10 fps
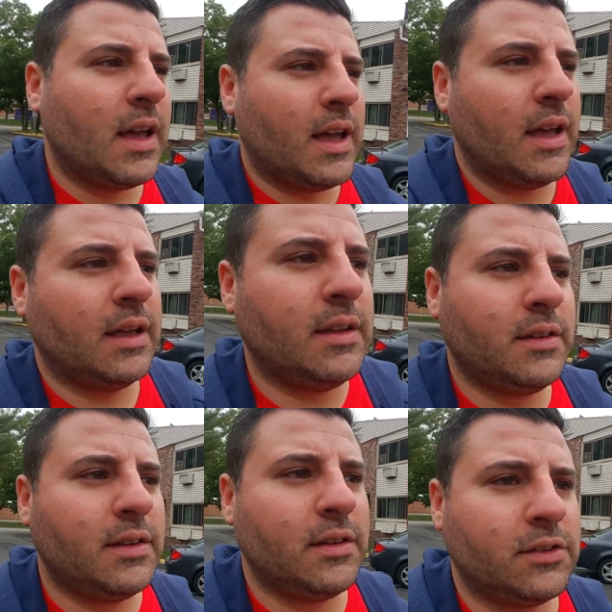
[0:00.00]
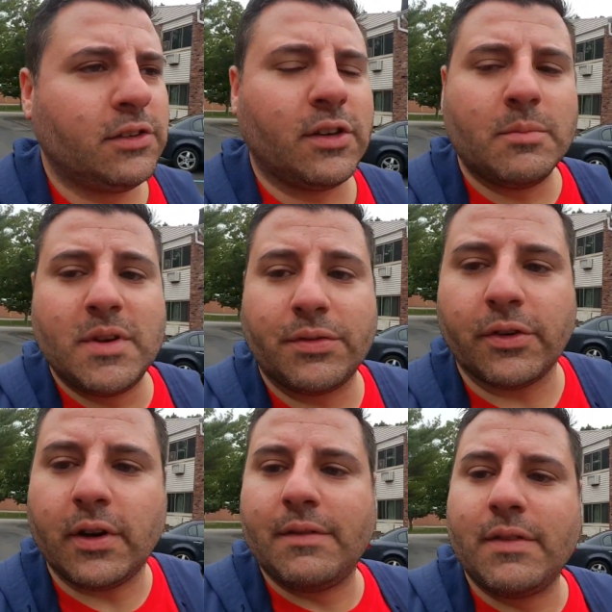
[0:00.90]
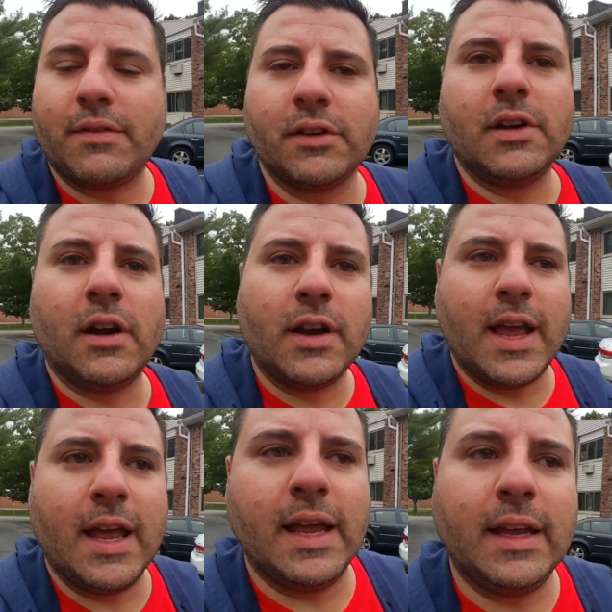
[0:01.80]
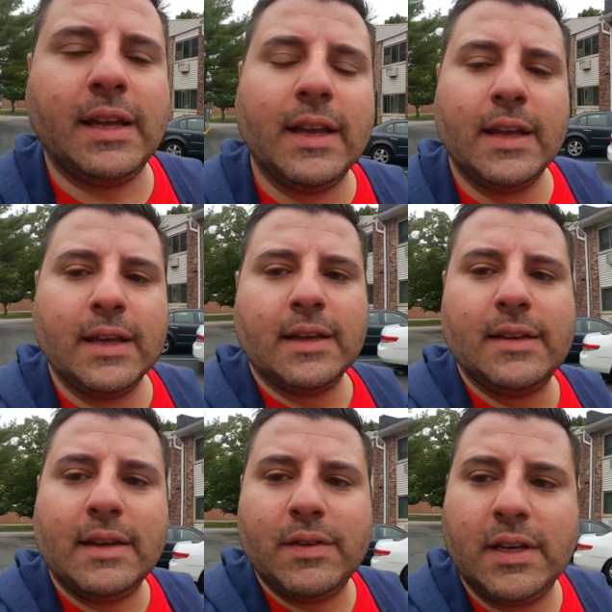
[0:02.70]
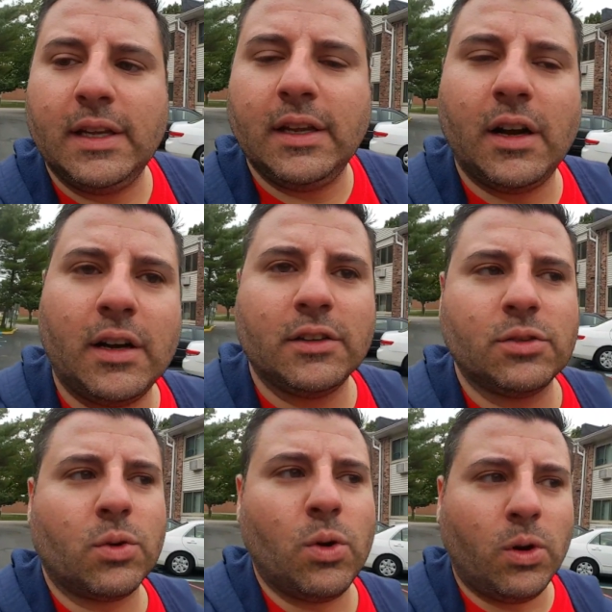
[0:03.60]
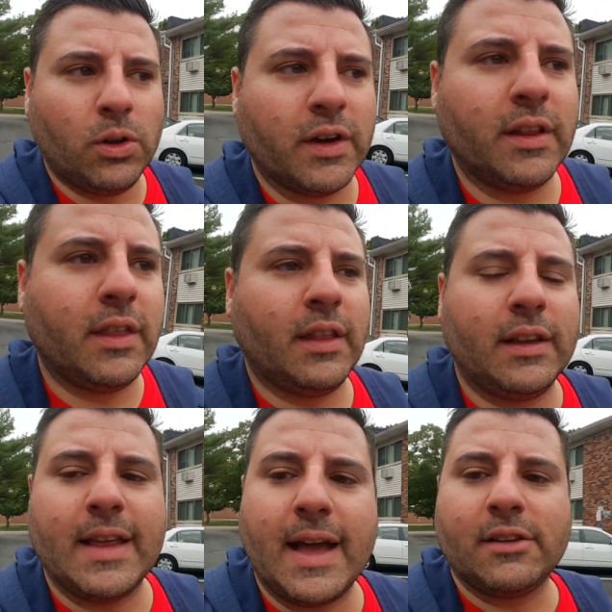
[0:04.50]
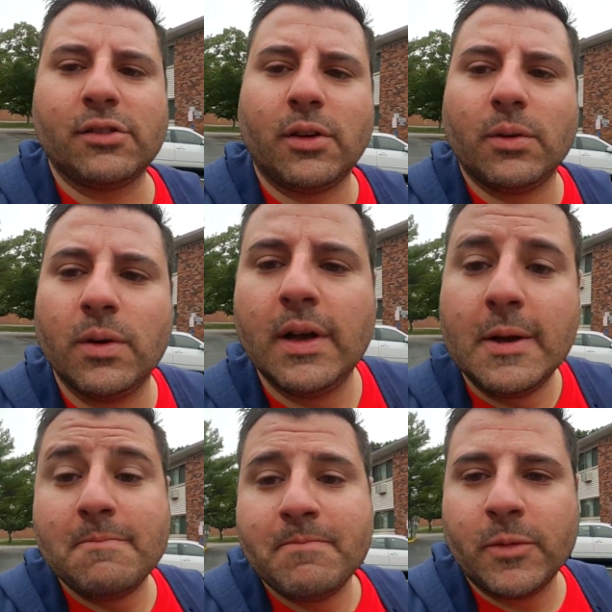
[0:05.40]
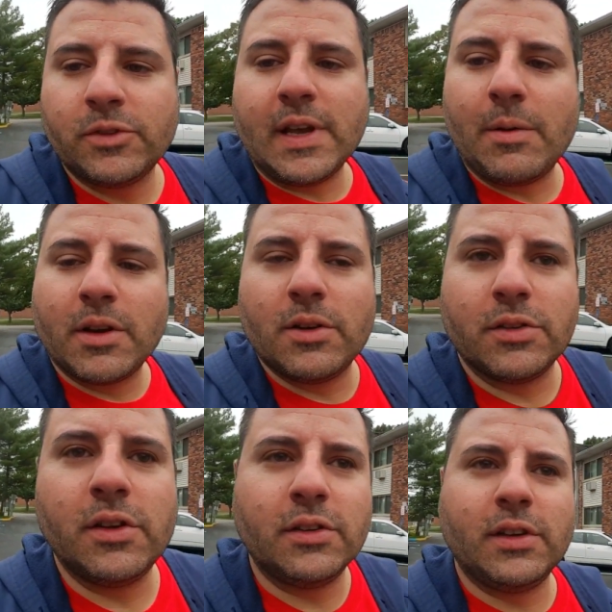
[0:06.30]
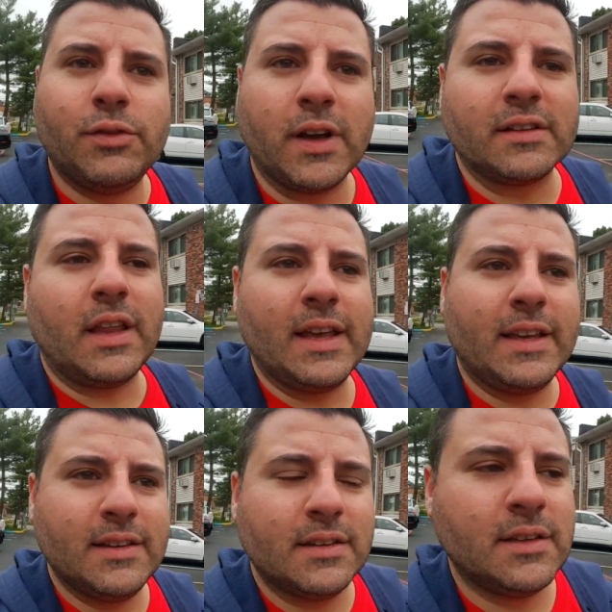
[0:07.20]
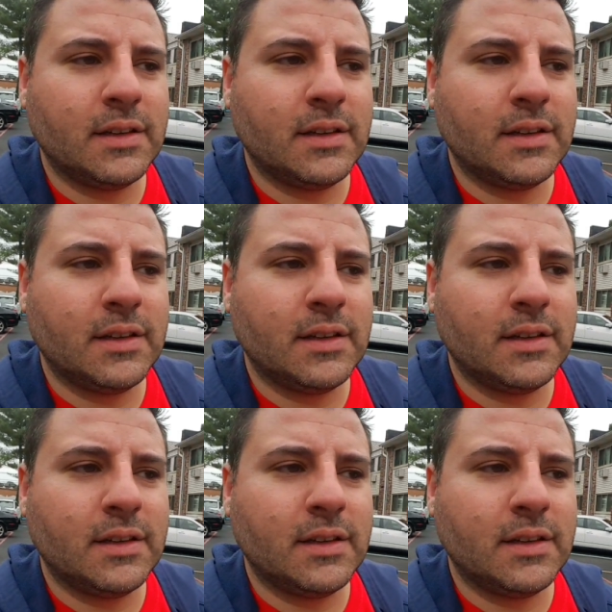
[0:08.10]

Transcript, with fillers: And this is something different. I've never done a DVD hunt or haul or anything like that. So see how it goes. See if you guys like it.